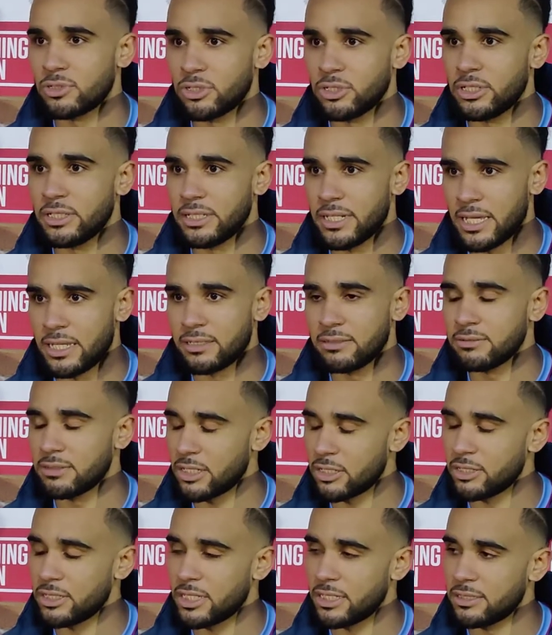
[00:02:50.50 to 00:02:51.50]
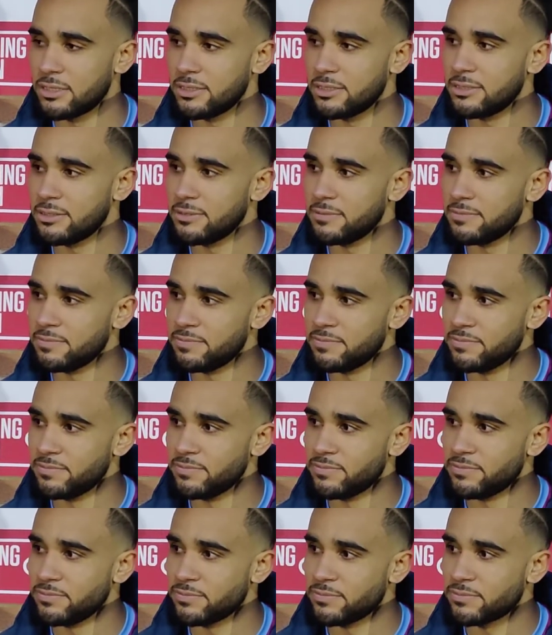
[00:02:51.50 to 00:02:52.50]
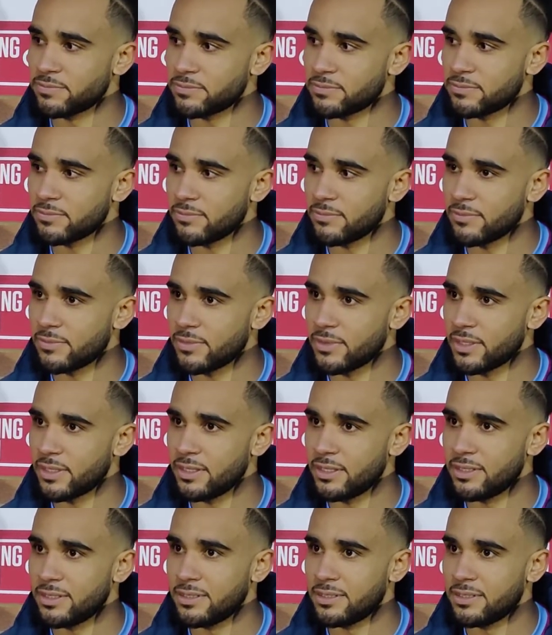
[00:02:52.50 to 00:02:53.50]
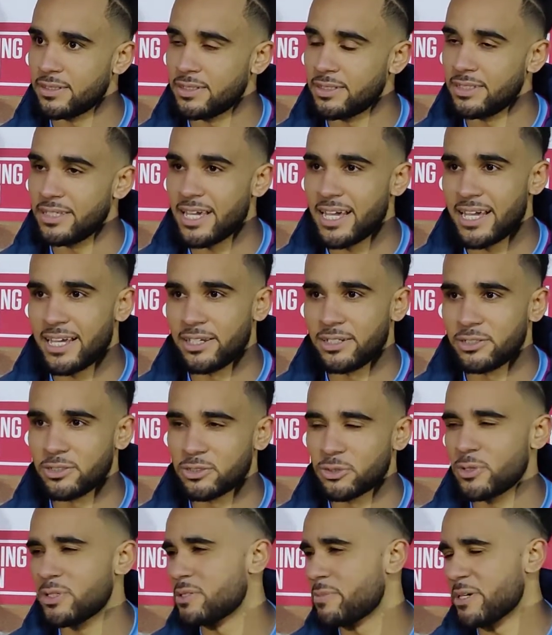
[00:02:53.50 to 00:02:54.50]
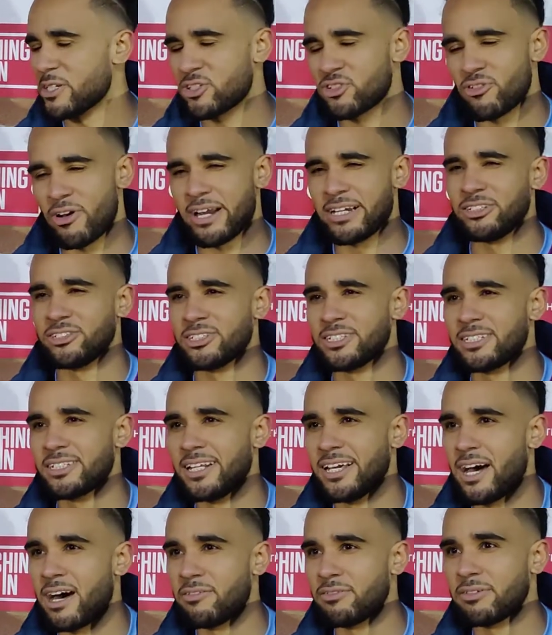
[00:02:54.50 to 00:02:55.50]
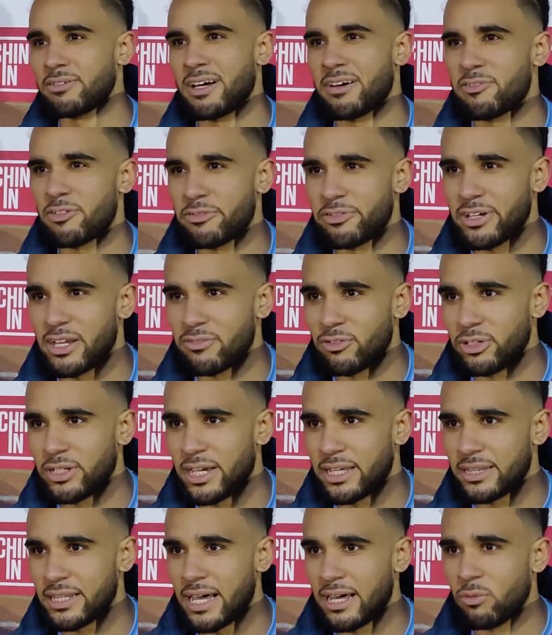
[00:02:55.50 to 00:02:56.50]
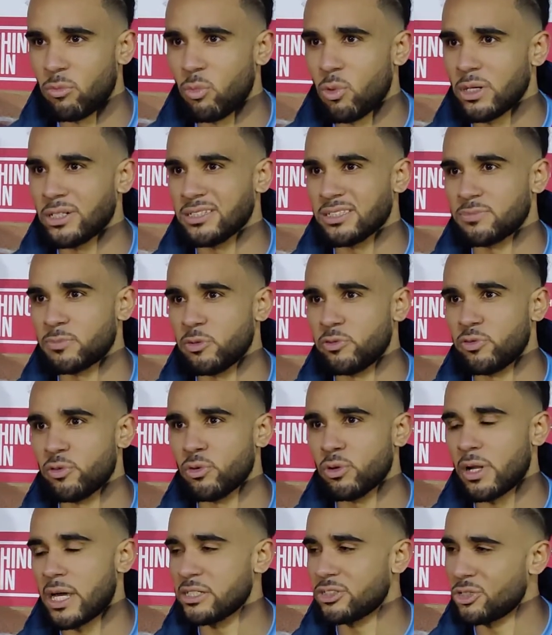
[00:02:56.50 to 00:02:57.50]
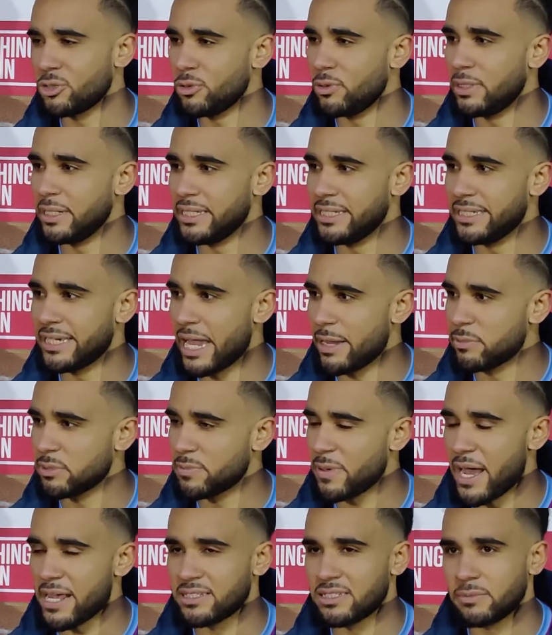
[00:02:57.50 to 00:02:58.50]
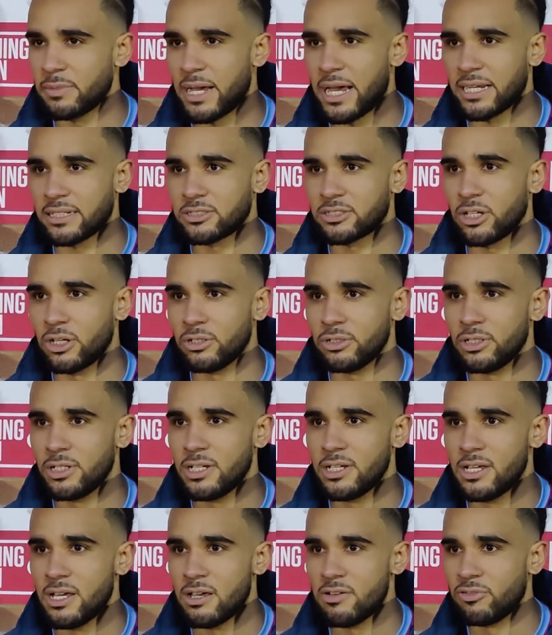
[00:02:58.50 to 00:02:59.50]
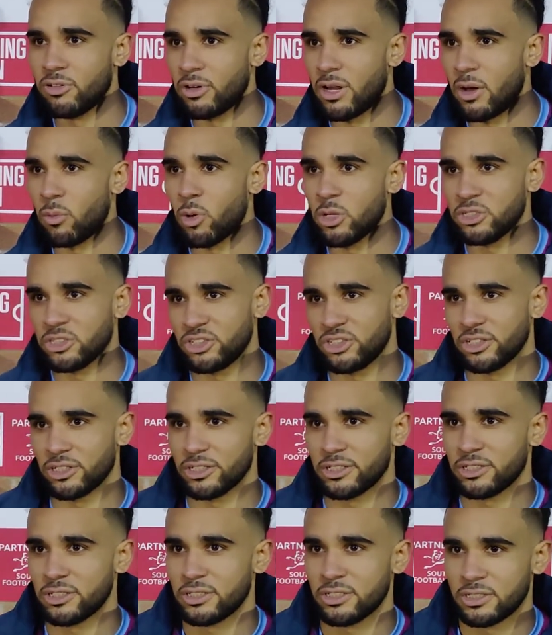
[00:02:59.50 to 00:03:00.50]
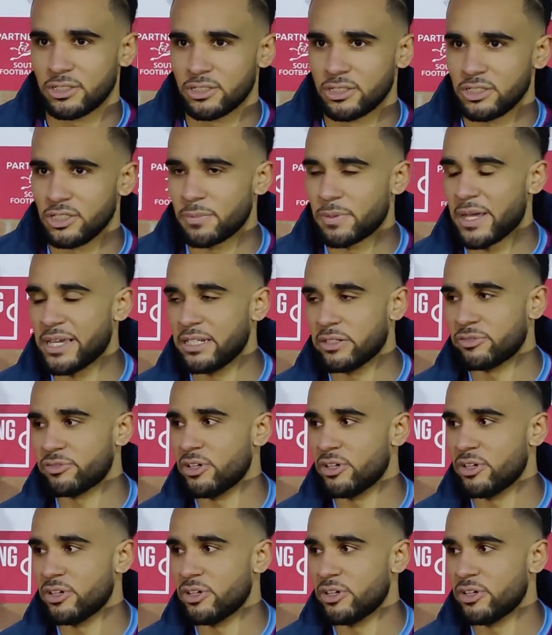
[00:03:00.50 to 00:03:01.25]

good, isn't it? So, yeah. Looking forward to two Harrow games back to back. Yeah, it's always a bit strange, isn't it? I've, I think I've only had that once before, like two league games back to back. So I feel like once you you play the